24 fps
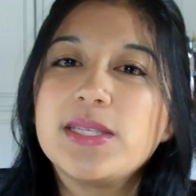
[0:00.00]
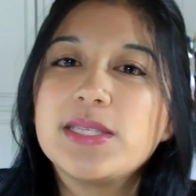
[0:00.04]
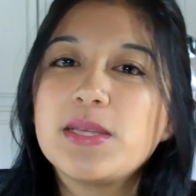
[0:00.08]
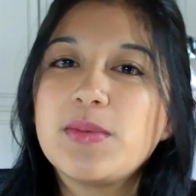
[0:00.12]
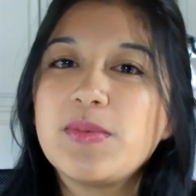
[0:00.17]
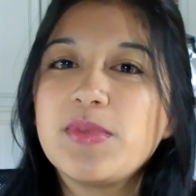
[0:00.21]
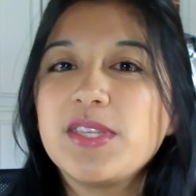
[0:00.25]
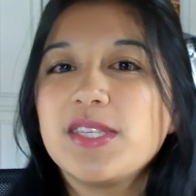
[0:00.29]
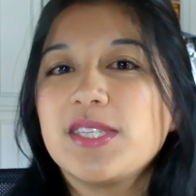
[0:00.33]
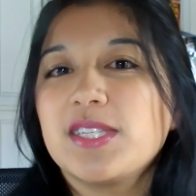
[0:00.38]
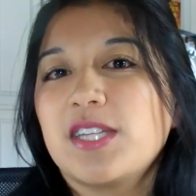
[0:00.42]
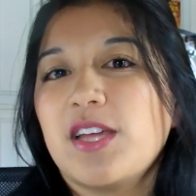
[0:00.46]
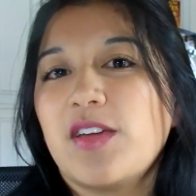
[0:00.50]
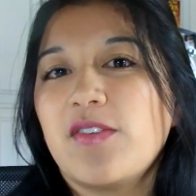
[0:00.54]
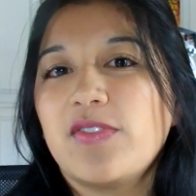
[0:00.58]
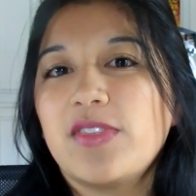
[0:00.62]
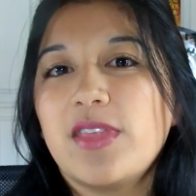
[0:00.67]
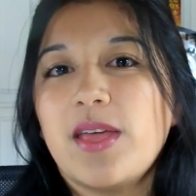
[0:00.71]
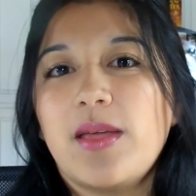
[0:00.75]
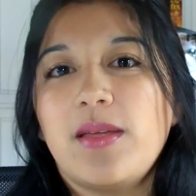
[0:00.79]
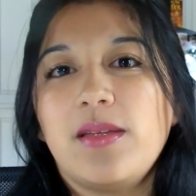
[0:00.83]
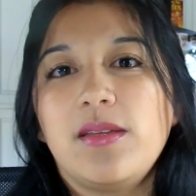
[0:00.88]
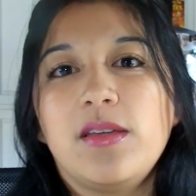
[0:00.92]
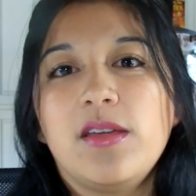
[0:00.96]
and some of the
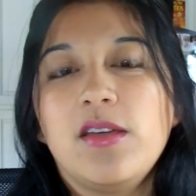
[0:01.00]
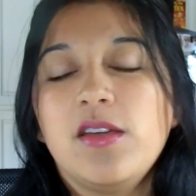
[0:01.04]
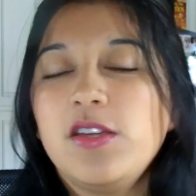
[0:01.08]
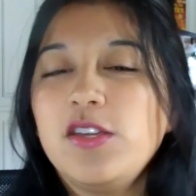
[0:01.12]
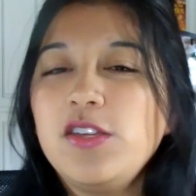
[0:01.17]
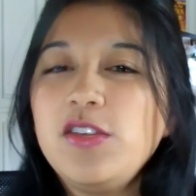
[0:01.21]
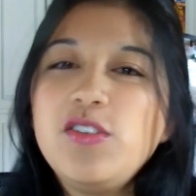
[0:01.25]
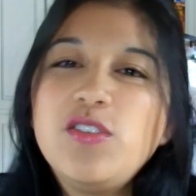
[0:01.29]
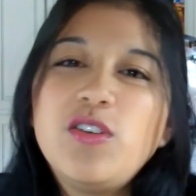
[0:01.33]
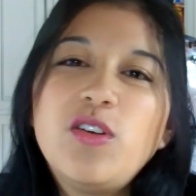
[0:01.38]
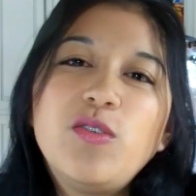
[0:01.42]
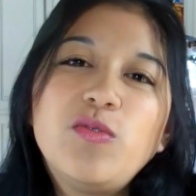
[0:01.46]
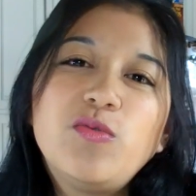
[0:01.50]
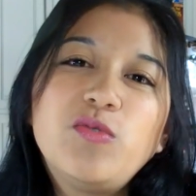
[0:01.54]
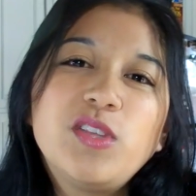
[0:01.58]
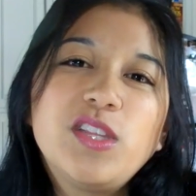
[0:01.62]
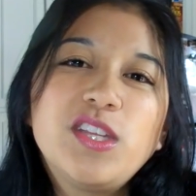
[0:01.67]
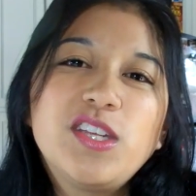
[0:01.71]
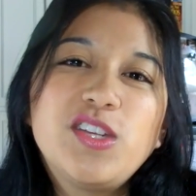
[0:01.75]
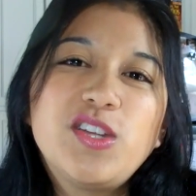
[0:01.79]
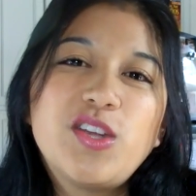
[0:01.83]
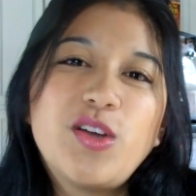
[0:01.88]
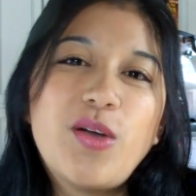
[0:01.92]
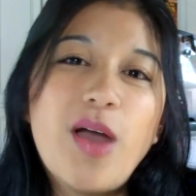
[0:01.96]
stuff that you don't
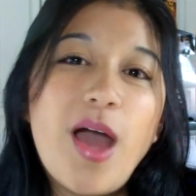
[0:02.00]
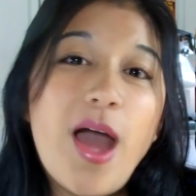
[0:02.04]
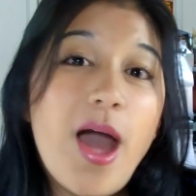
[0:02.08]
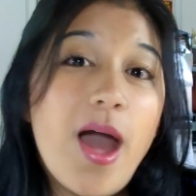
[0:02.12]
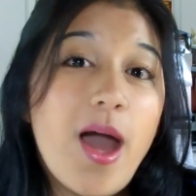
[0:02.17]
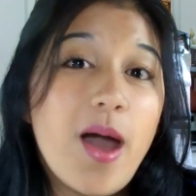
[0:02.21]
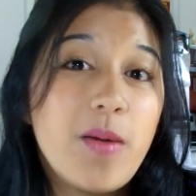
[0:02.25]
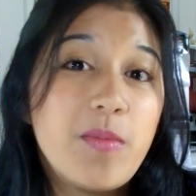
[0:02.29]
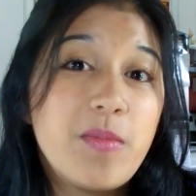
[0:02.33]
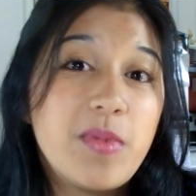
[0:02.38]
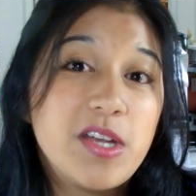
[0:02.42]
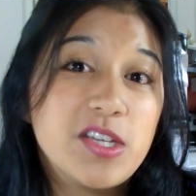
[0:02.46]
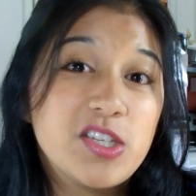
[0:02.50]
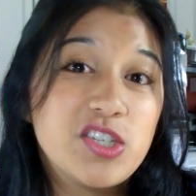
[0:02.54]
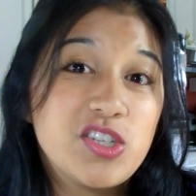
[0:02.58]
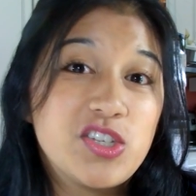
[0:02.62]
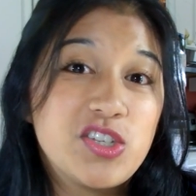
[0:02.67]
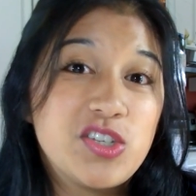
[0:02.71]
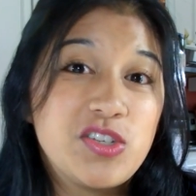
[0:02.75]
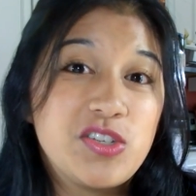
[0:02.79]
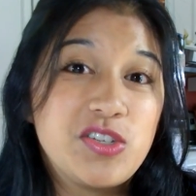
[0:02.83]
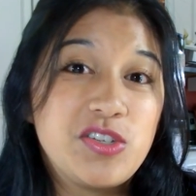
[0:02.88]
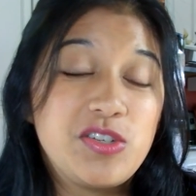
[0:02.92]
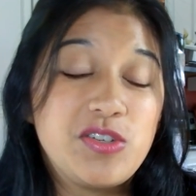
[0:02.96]
really know how
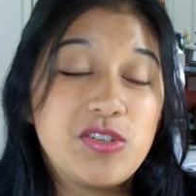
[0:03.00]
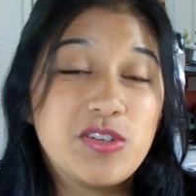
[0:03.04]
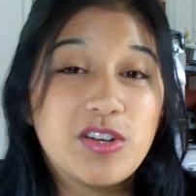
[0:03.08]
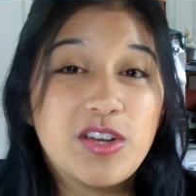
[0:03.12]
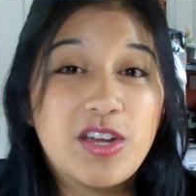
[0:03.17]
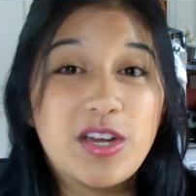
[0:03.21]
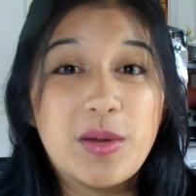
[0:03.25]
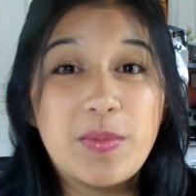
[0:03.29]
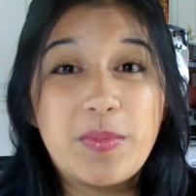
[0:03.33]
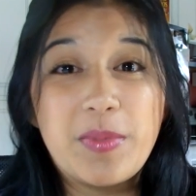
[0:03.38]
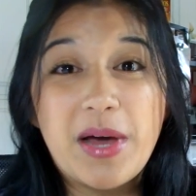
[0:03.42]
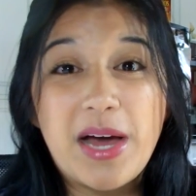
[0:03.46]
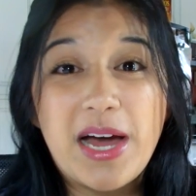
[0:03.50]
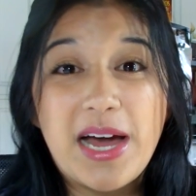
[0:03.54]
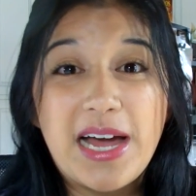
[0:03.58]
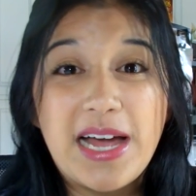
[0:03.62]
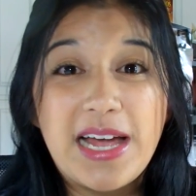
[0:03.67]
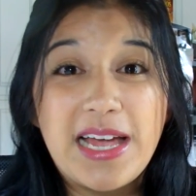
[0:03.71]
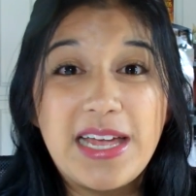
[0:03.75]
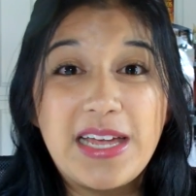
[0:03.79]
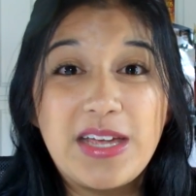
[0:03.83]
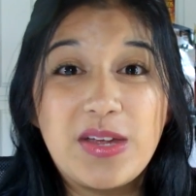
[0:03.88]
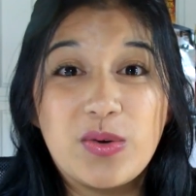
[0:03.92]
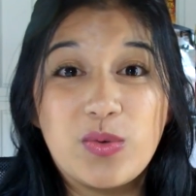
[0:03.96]
much you're going to
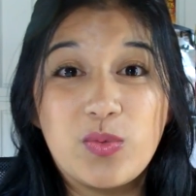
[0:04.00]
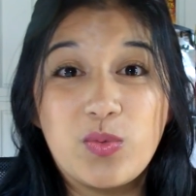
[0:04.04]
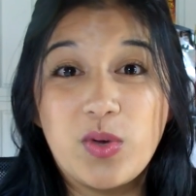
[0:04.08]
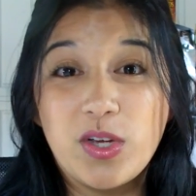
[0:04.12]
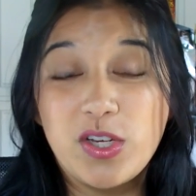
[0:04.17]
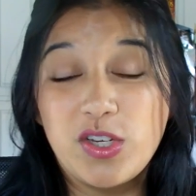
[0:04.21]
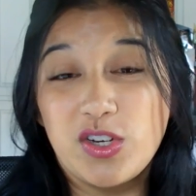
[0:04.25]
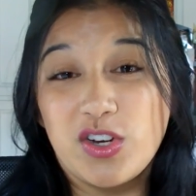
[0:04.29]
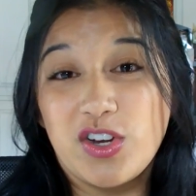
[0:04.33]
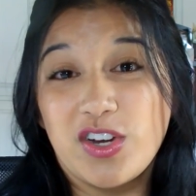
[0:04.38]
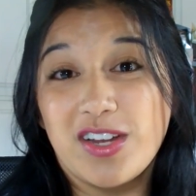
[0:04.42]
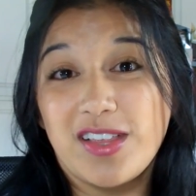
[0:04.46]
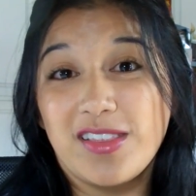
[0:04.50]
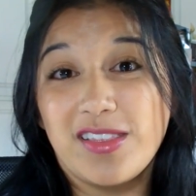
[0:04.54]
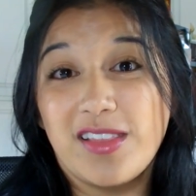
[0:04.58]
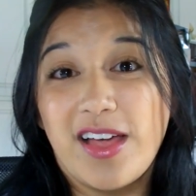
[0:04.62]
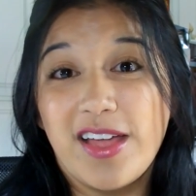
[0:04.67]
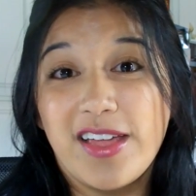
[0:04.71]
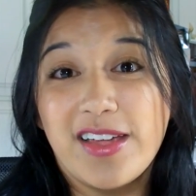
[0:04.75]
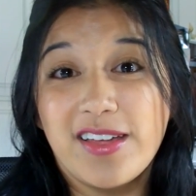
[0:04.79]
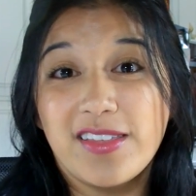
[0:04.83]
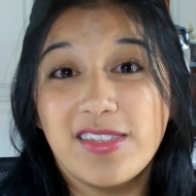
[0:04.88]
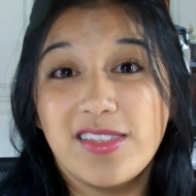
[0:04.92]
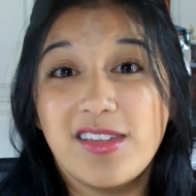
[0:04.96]
buy or what you're going to
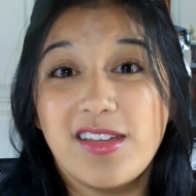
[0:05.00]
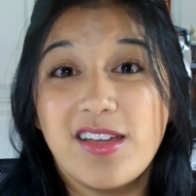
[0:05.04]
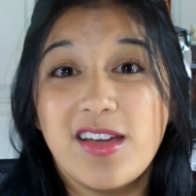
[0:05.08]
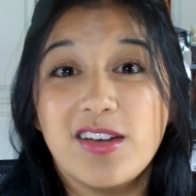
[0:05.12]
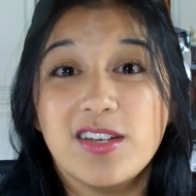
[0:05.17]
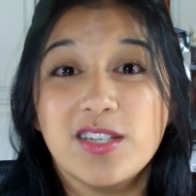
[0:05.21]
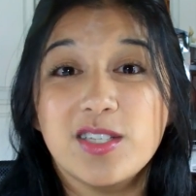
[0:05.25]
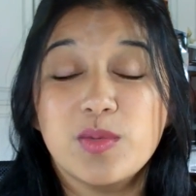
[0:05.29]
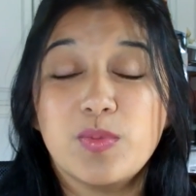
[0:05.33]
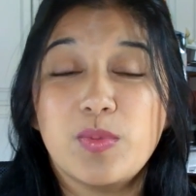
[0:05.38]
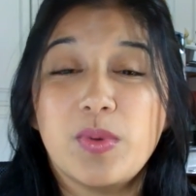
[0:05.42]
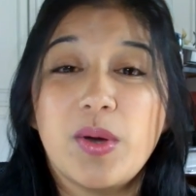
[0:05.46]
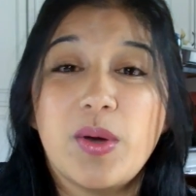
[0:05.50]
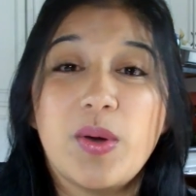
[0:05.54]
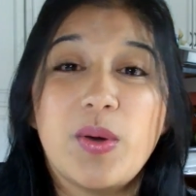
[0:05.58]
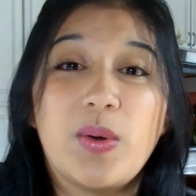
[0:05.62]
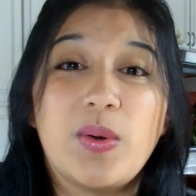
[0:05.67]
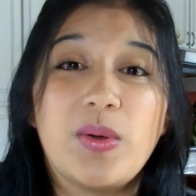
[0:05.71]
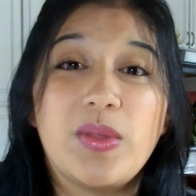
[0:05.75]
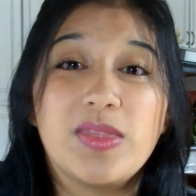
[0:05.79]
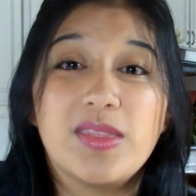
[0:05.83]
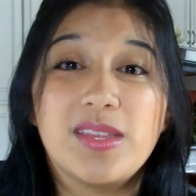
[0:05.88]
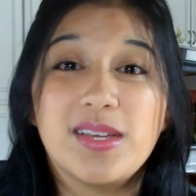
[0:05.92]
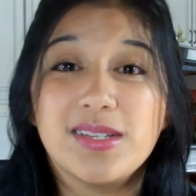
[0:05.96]
like at the
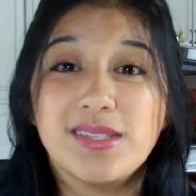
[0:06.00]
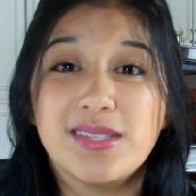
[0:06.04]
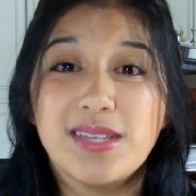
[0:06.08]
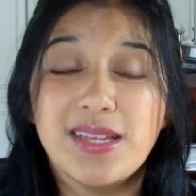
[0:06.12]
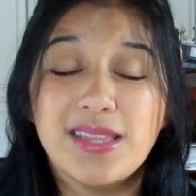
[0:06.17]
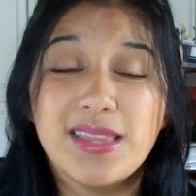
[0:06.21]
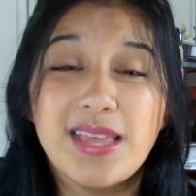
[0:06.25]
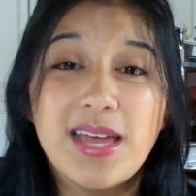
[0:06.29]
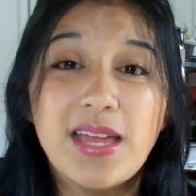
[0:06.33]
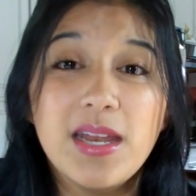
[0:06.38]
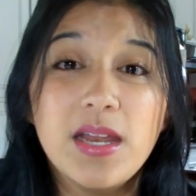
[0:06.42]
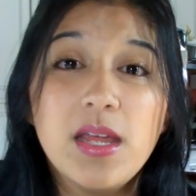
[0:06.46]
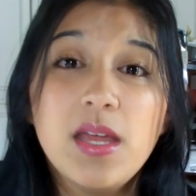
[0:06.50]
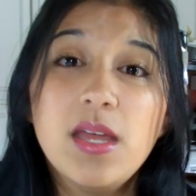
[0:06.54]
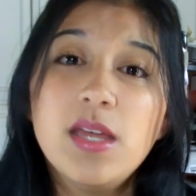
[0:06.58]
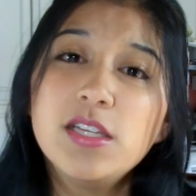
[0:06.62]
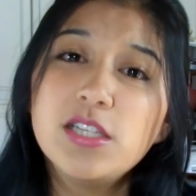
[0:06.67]
expo and things like that,